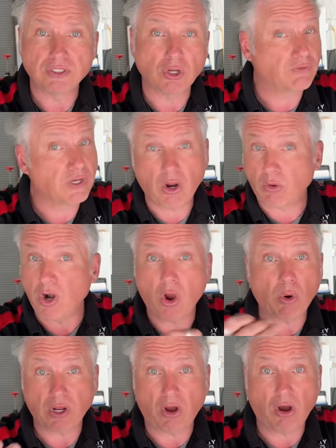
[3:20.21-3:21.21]
So if you don't know
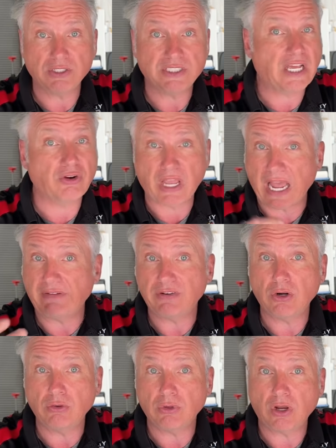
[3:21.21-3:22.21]
what causes that, or you haven't
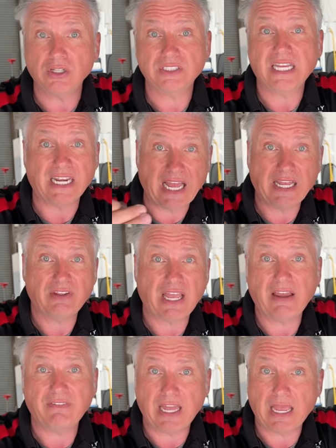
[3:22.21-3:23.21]
known what causes that and
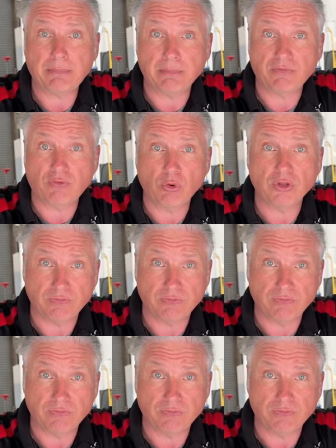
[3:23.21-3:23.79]
have it happen before,